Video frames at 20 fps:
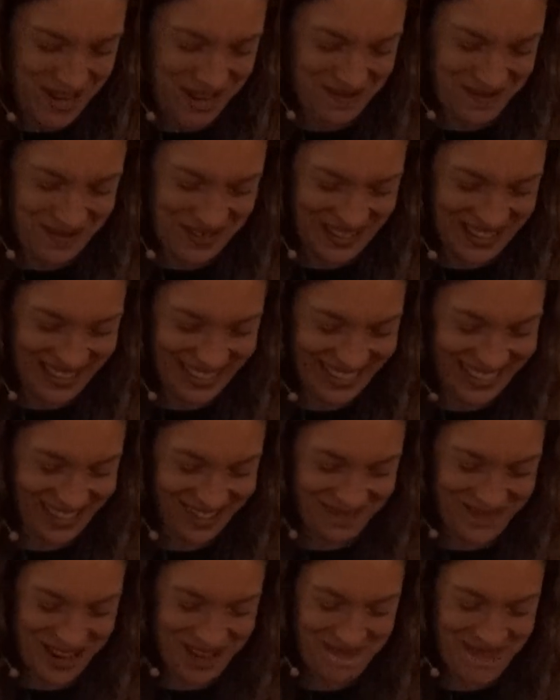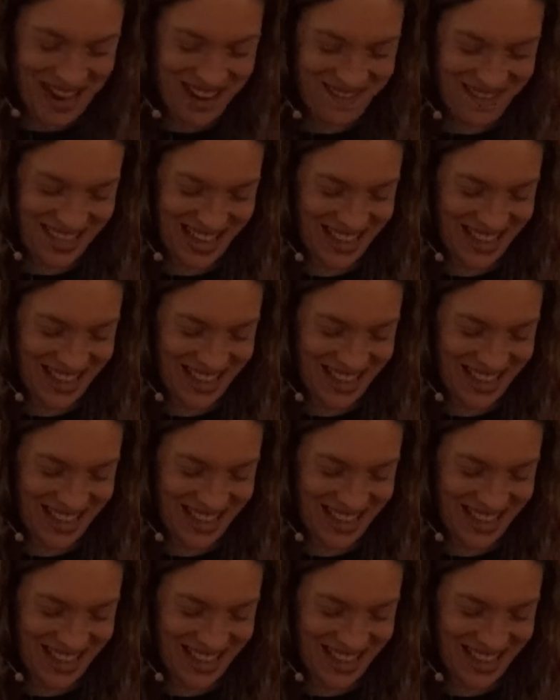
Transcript: the words of my mouth